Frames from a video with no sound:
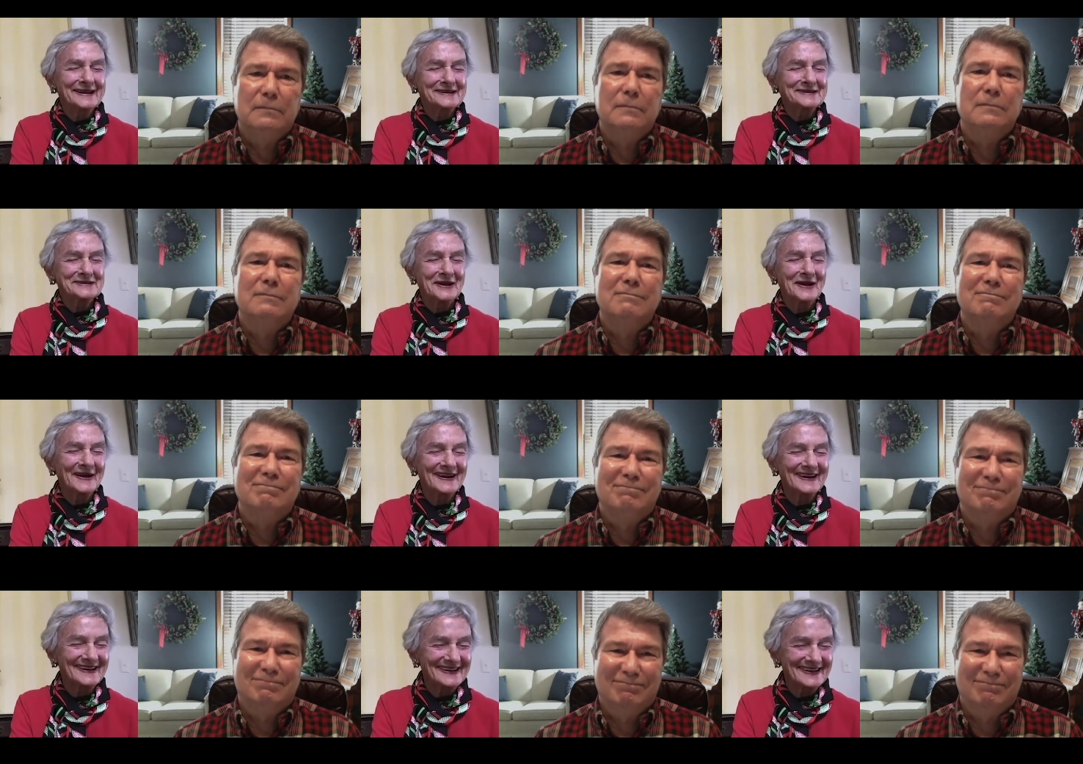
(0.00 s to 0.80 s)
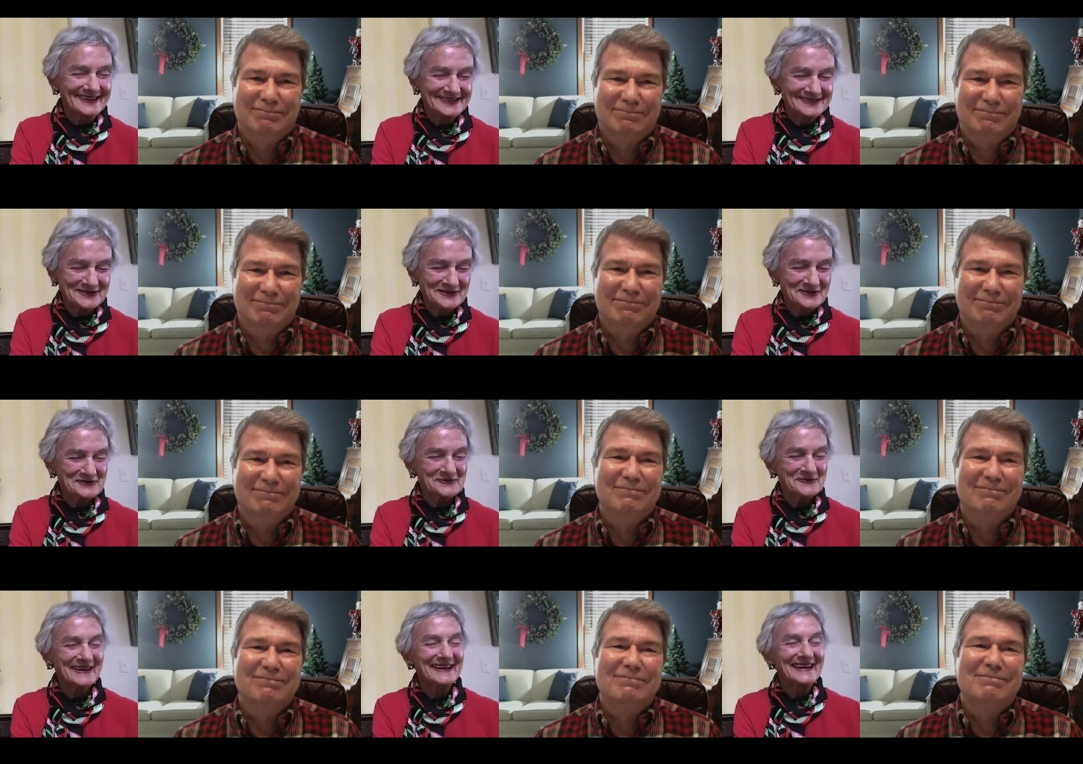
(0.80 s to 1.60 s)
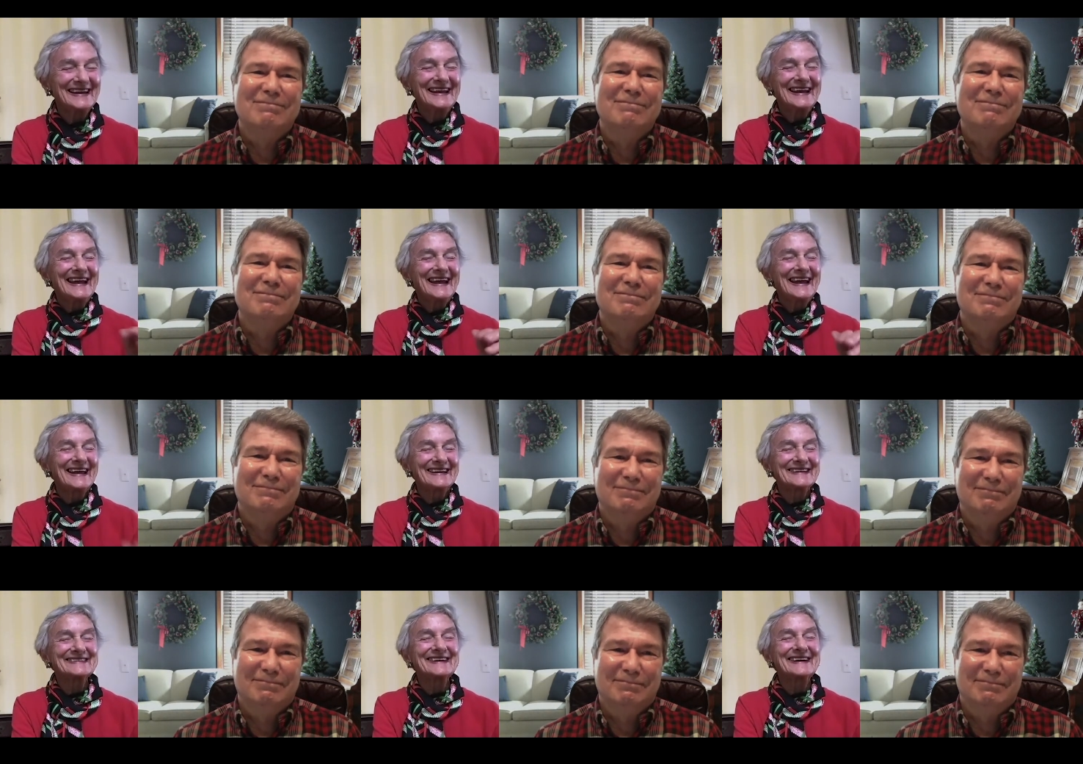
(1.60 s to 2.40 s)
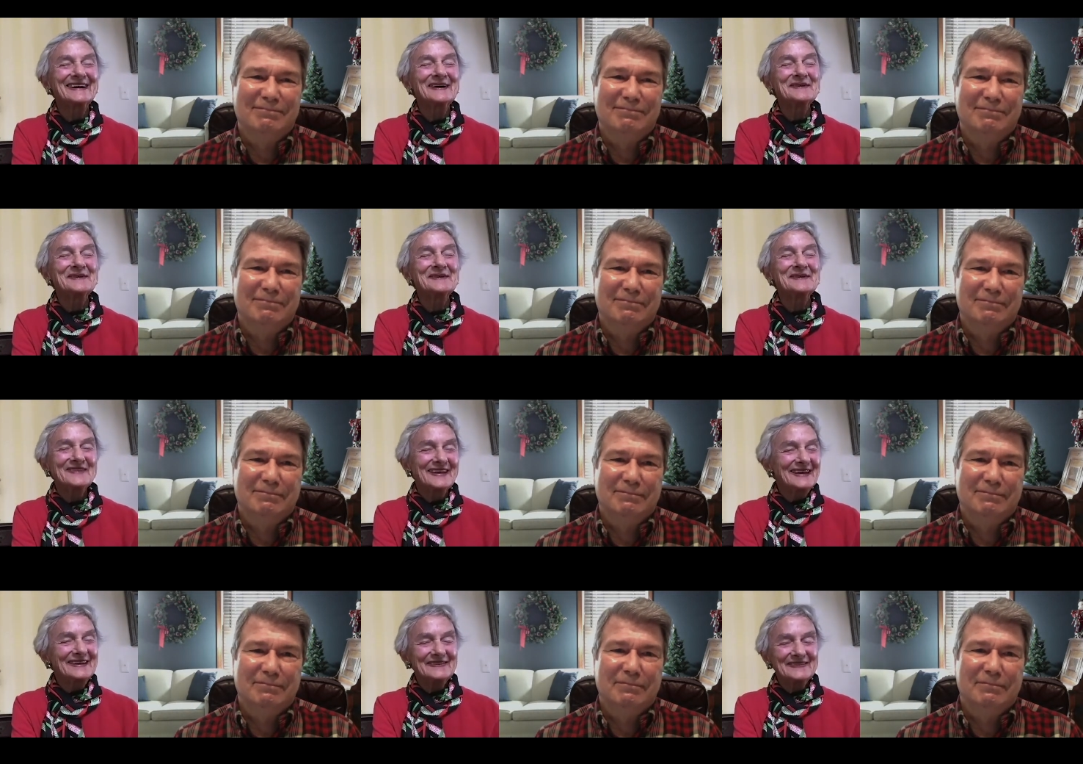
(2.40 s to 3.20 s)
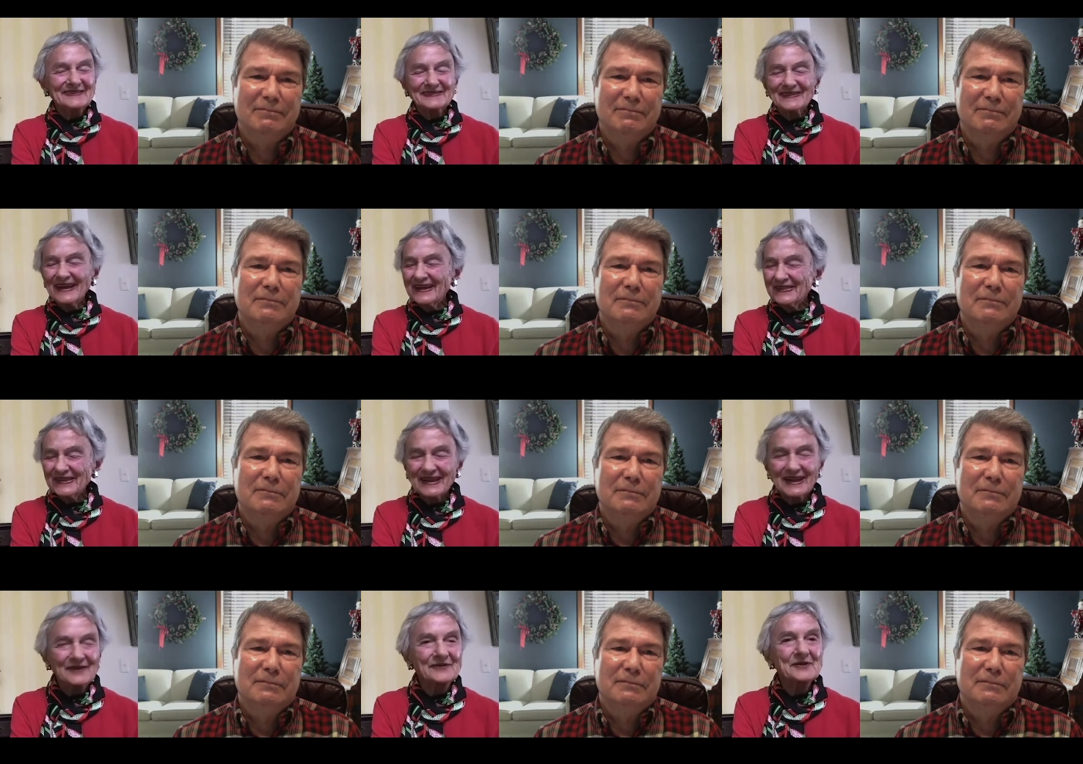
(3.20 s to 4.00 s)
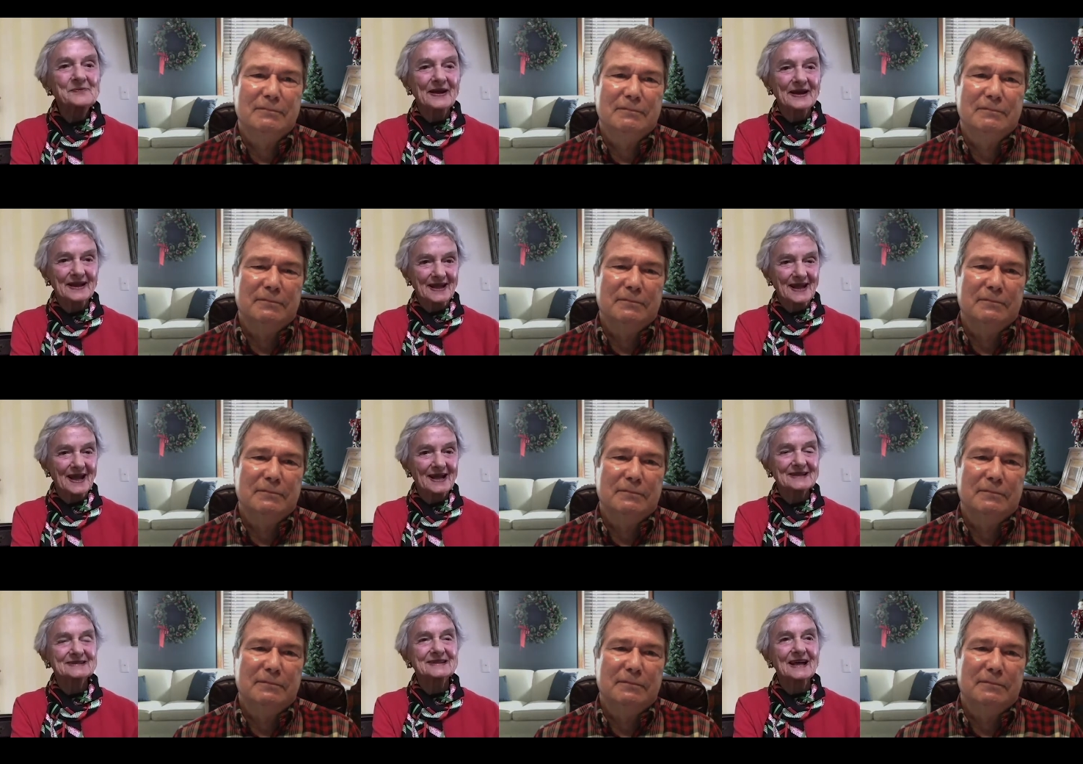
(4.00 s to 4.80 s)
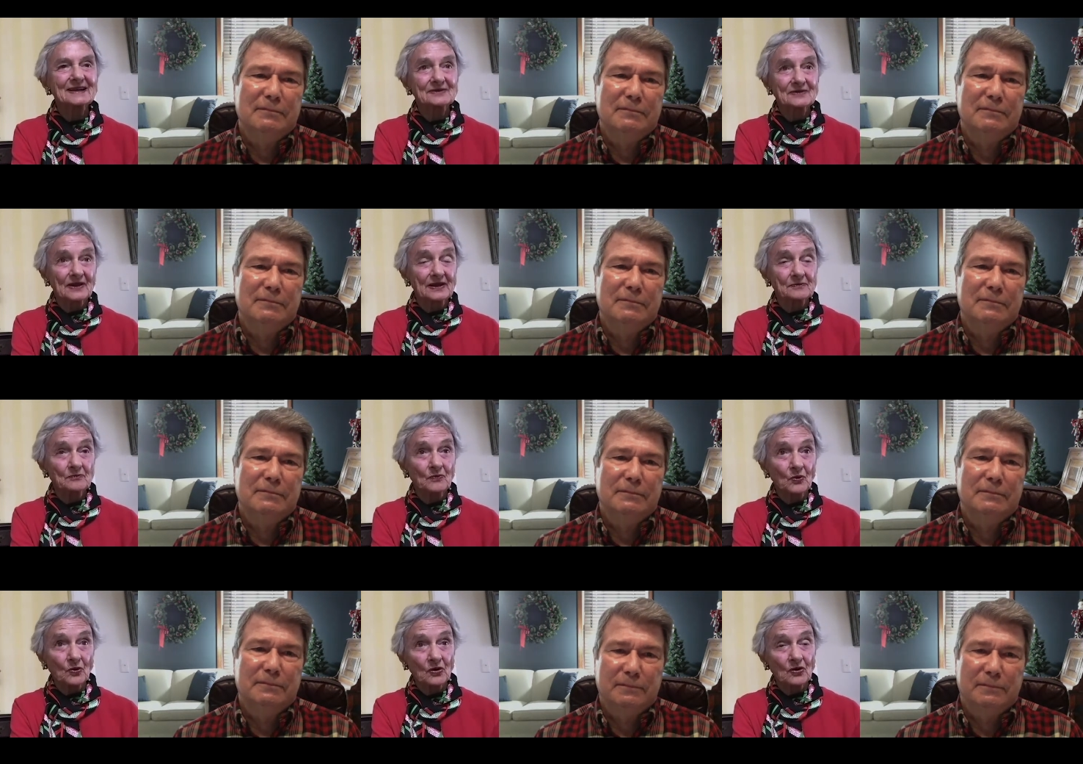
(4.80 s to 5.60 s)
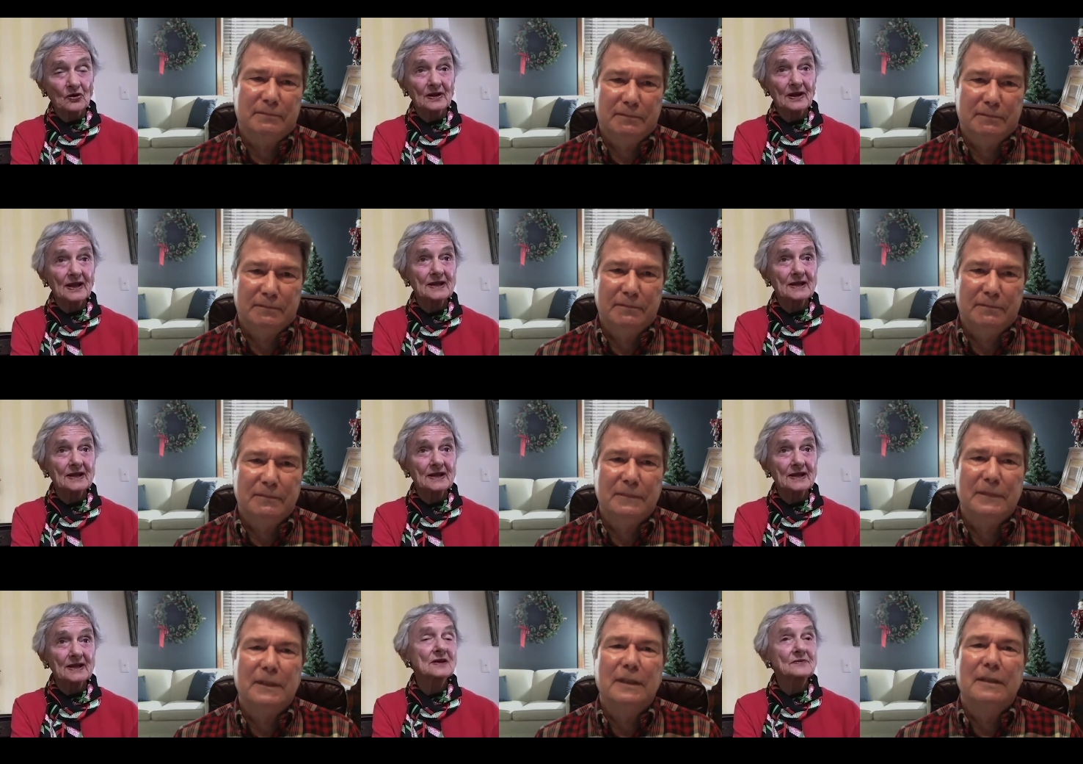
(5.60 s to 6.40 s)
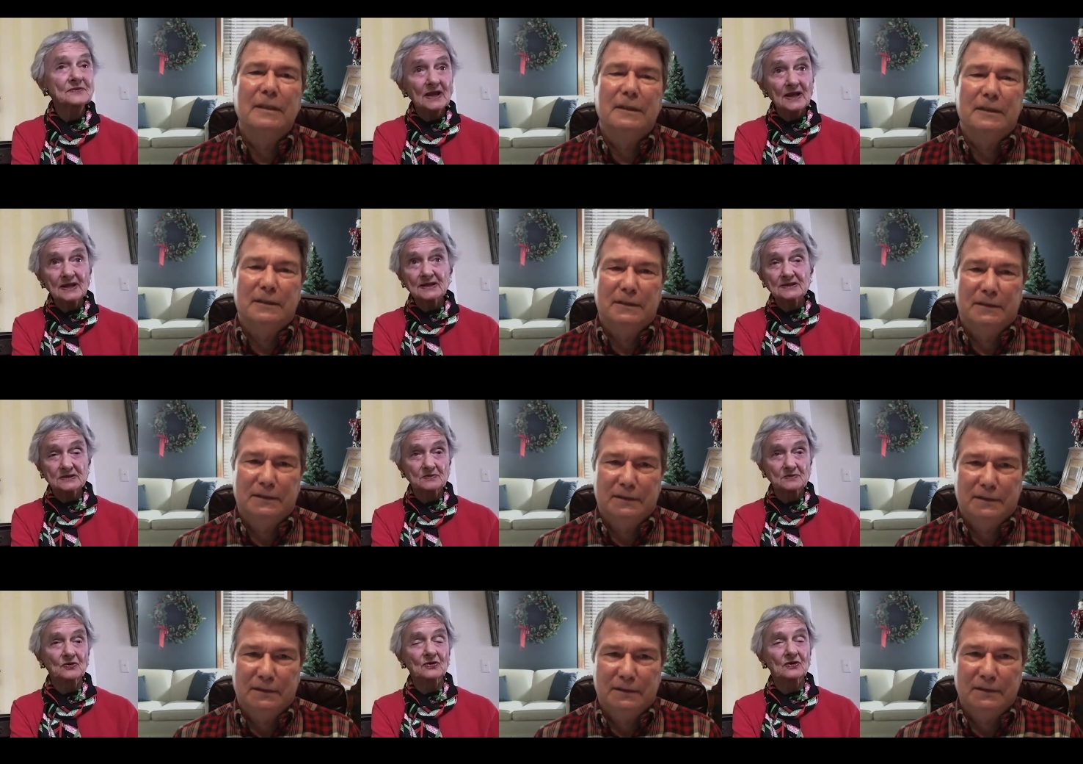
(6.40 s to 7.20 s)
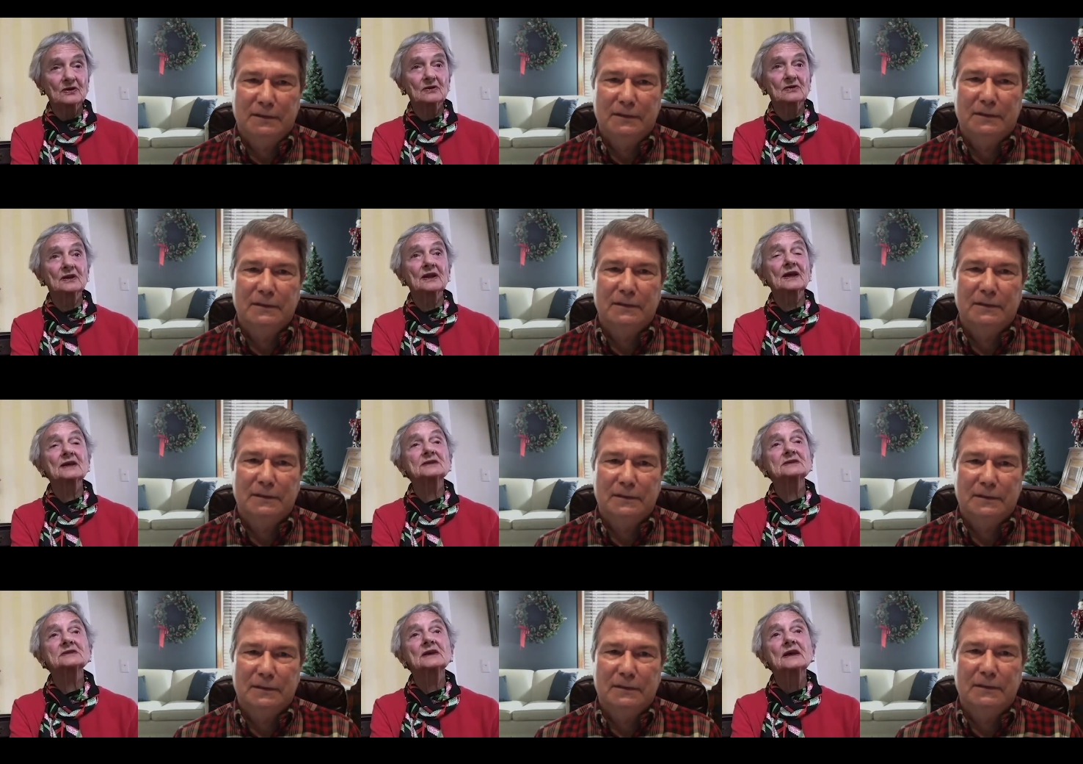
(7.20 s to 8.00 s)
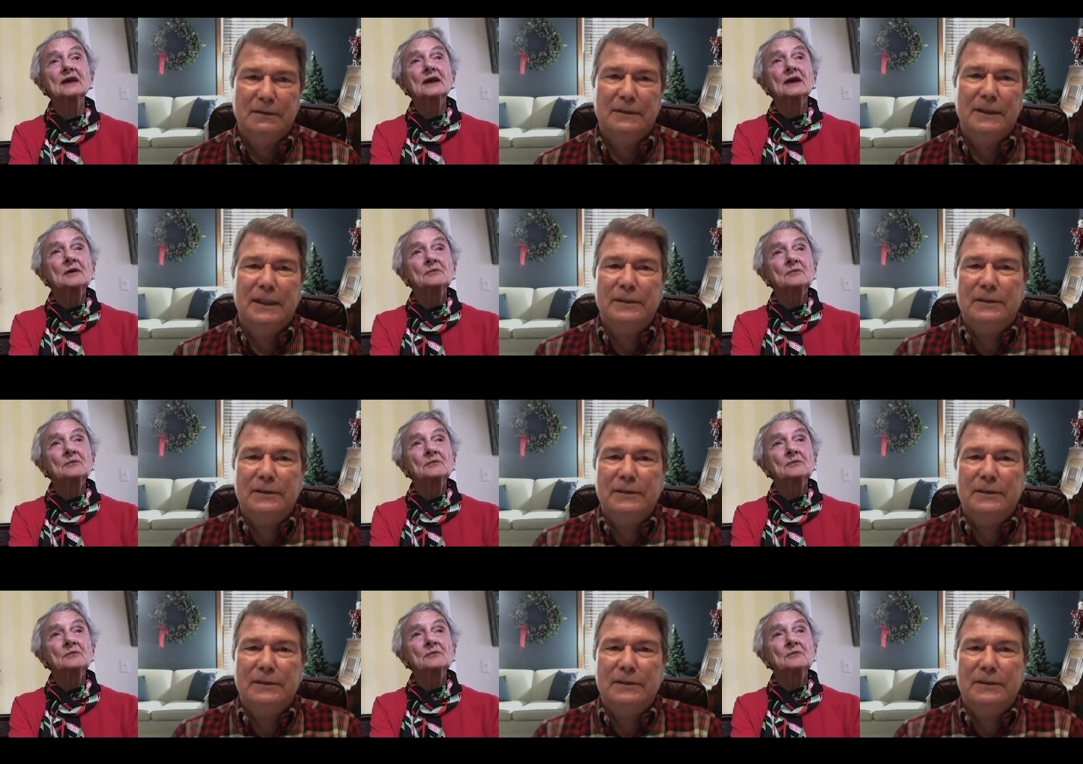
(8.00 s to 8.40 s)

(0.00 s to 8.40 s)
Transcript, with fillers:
Speaker 1: anxiety, excuse me. And um, I think everybody has that more or less, and some days more or less. Yes.